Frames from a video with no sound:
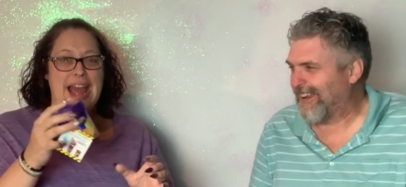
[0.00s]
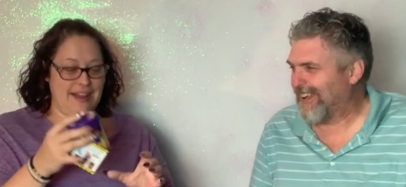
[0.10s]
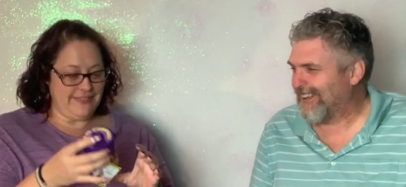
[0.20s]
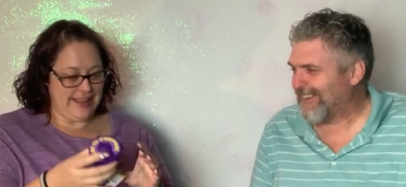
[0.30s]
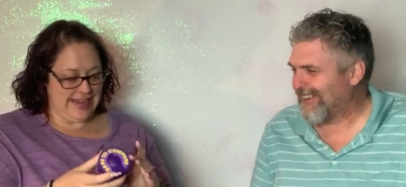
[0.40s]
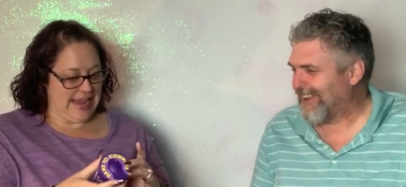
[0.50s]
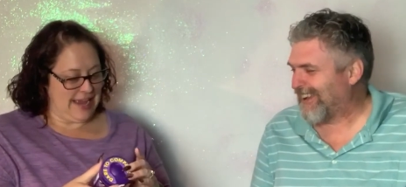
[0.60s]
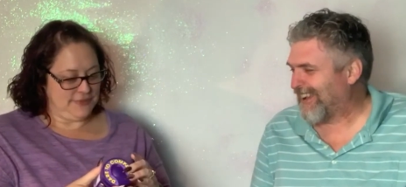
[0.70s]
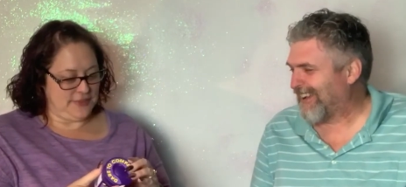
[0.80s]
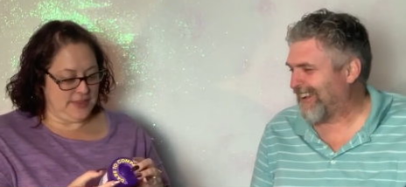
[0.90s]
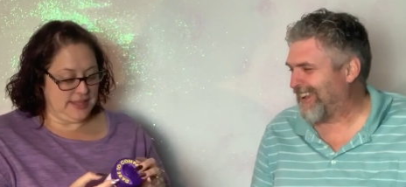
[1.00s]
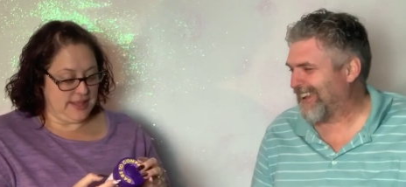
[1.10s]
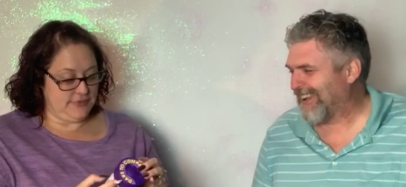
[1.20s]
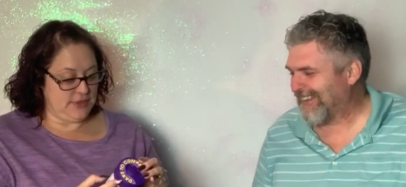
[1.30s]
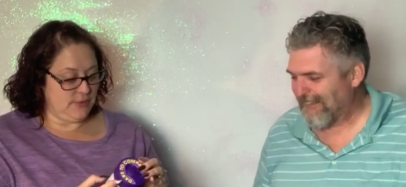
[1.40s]
Speaker 1: have like half a thing
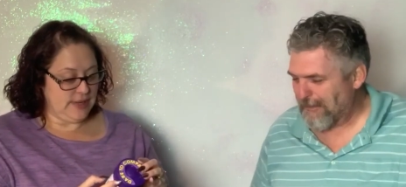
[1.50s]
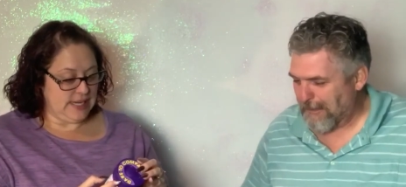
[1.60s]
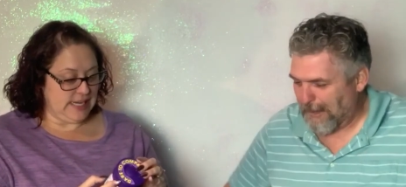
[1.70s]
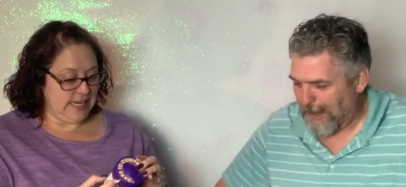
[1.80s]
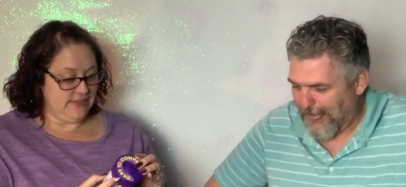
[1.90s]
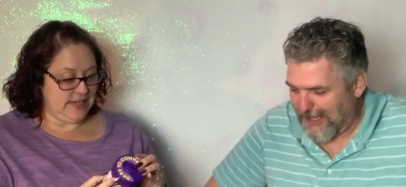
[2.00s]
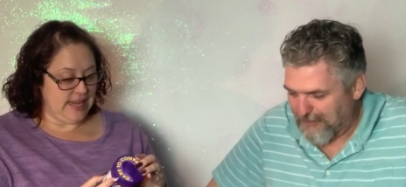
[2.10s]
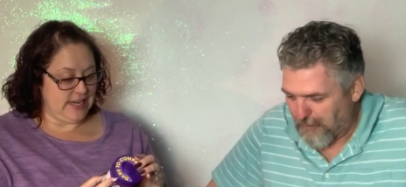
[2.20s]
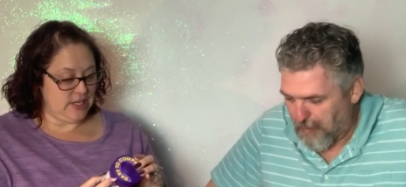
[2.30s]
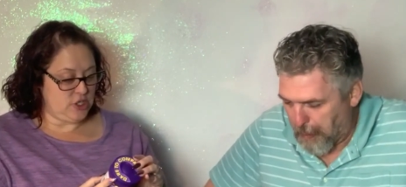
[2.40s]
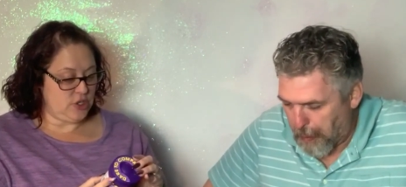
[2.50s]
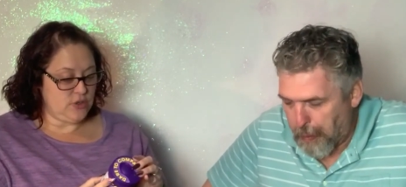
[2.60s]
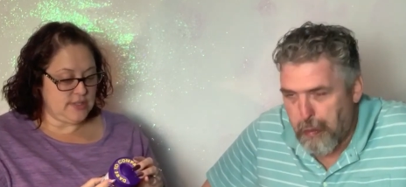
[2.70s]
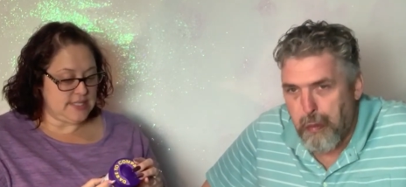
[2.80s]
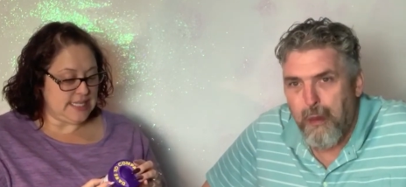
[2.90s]
left, and we didn't even get to
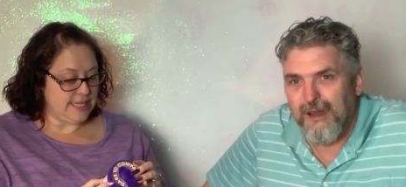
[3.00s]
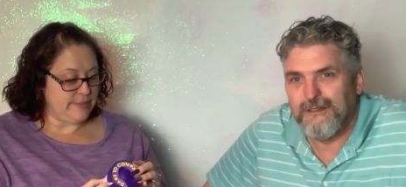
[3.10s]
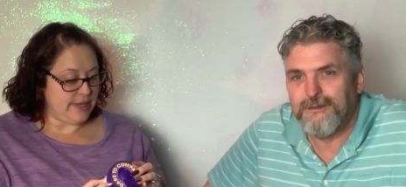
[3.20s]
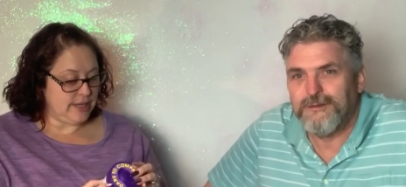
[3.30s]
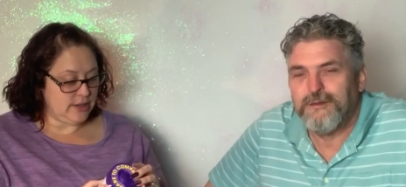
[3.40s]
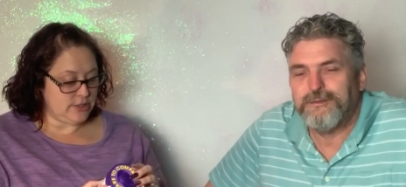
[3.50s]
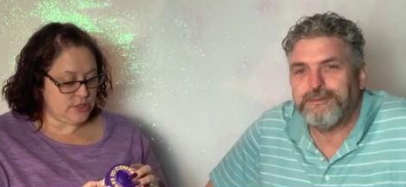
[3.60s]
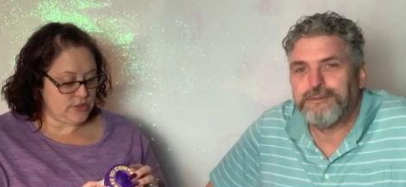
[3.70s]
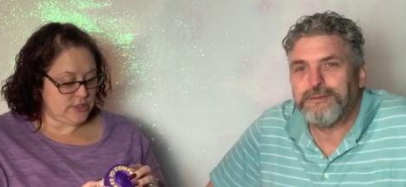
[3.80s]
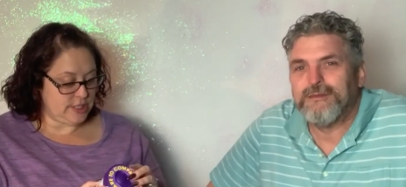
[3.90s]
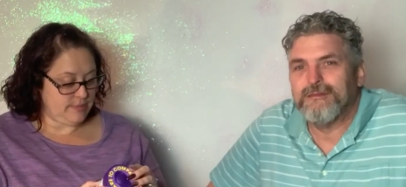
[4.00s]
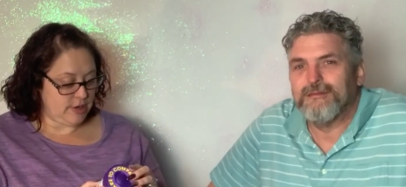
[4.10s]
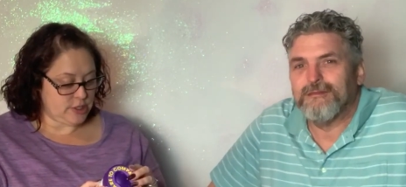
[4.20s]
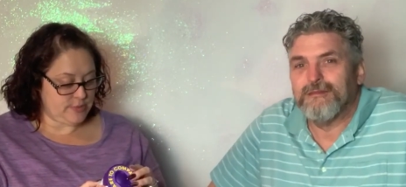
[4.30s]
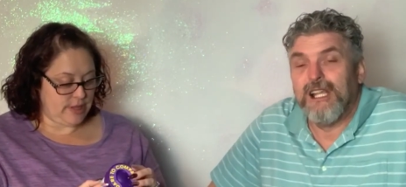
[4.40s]
choose stink bug or toasted
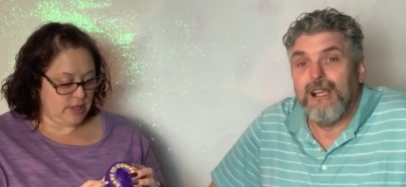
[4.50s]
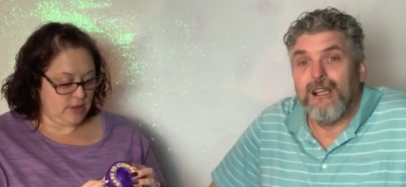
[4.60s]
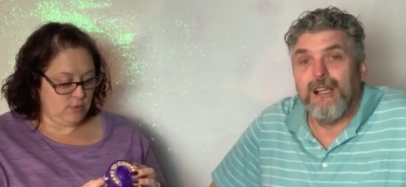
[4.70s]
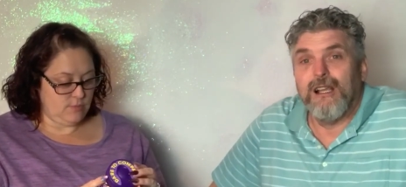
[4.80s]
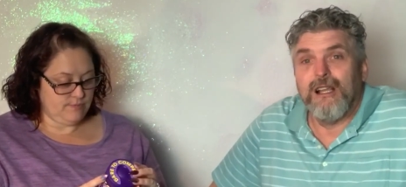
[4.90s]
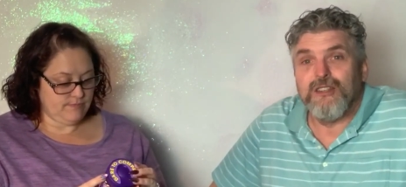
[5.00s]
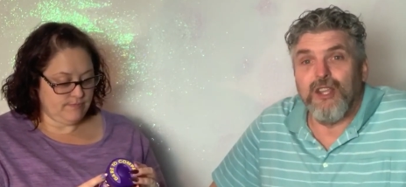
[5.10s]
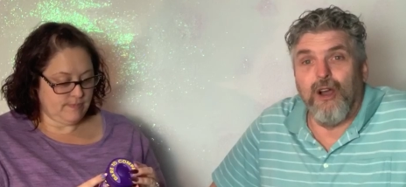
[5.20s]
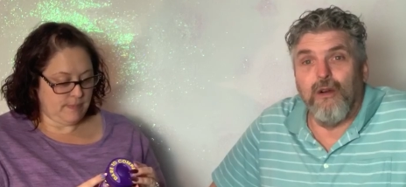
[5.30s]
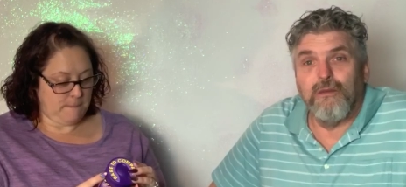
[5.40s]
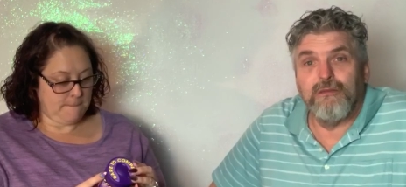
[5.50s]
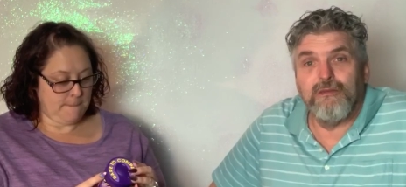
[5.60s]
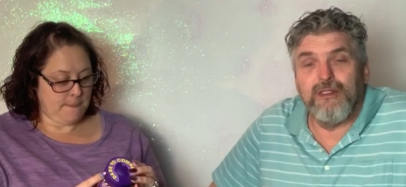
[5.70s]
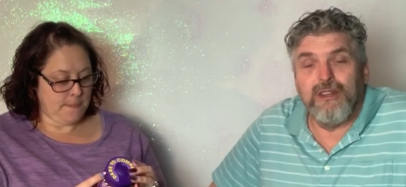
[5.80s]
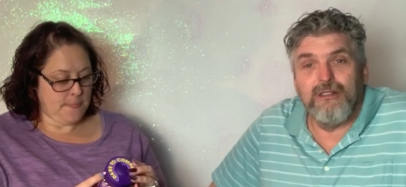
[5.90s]
Speaker 2: marshmallow. So,
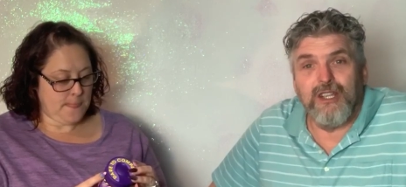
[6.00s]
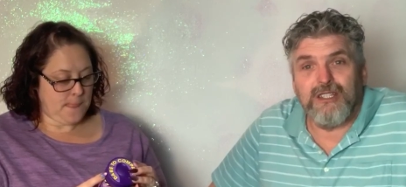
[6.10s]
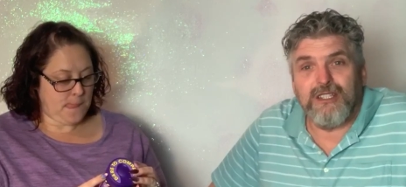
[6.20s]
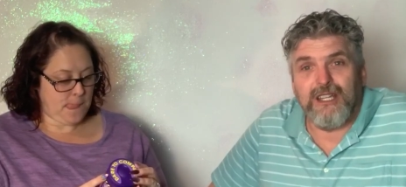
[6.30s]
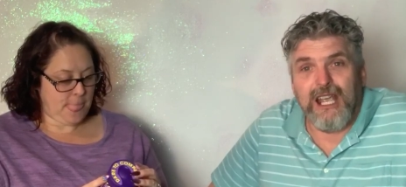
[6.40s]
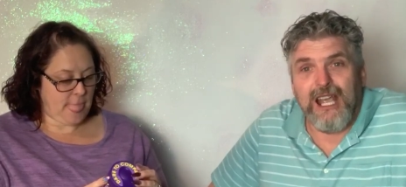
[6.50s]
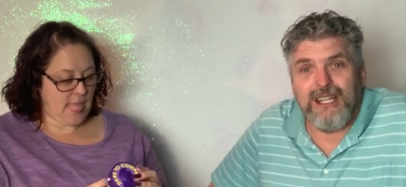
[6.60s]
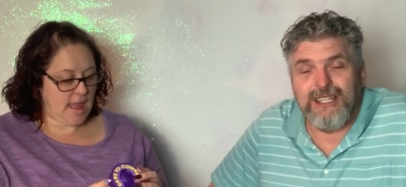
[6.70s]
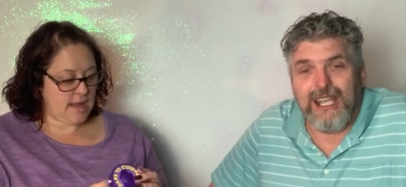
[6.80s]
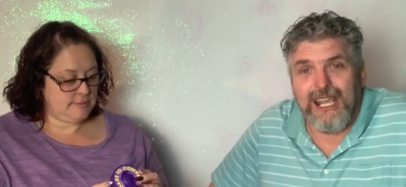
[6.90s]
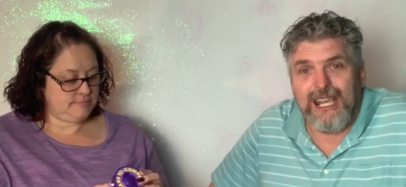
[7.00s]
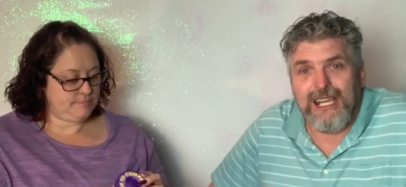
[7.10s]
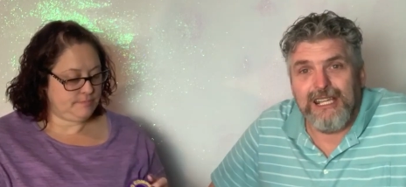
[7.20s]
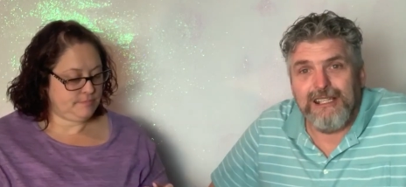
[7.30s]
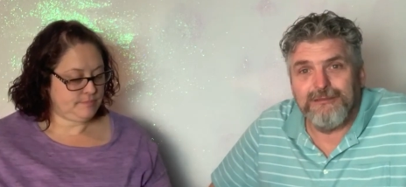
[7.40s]
just as
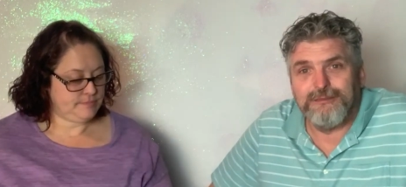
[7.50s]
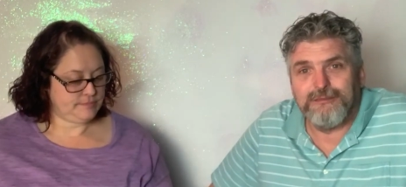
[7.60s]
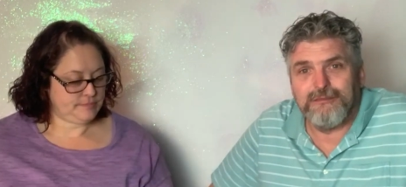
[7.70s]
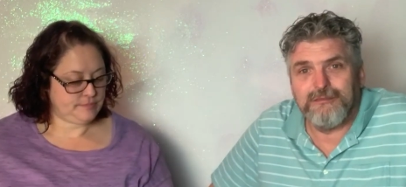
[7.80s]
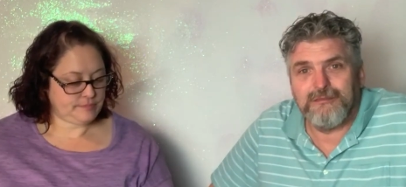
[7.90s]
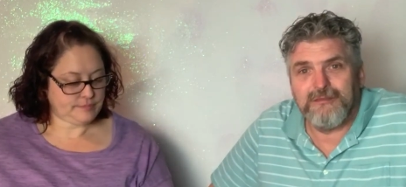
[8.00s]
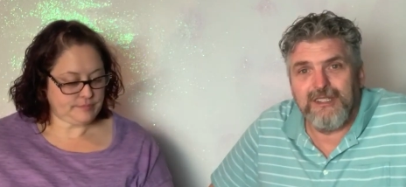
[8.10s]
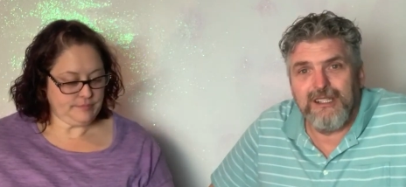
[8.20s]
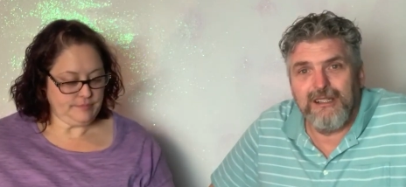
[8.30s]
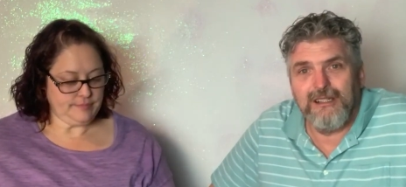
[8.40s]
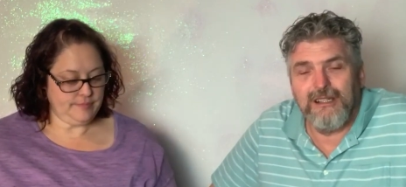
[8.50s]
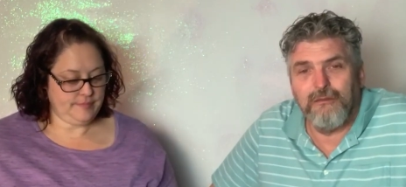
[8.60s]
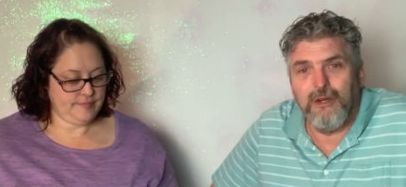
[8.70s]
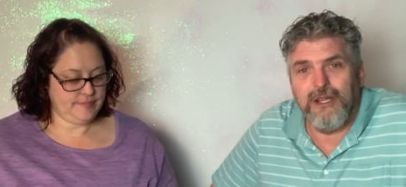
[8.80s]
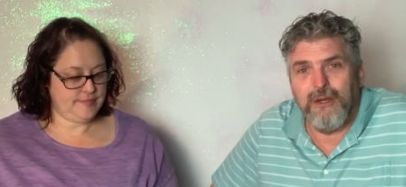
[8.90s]
a,
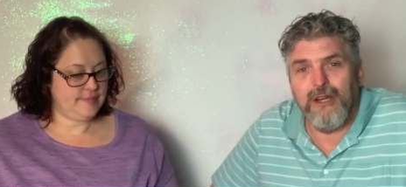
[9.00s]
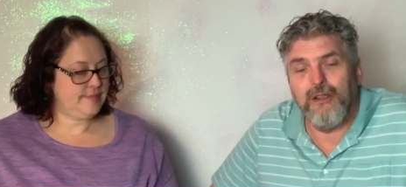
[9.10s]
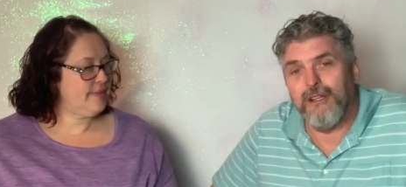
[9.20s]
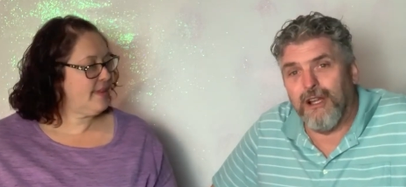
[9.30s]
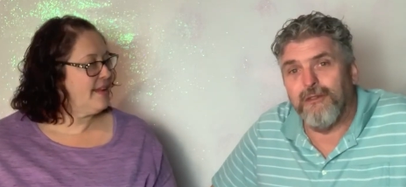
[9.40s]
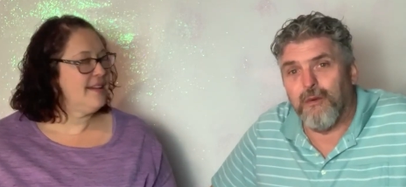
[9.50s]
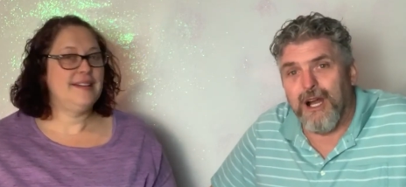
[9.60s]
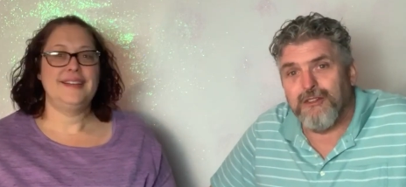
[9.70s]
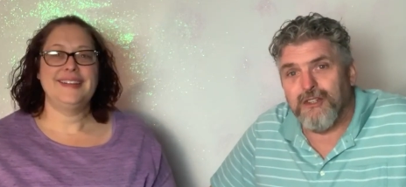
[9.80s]
we know you love to watch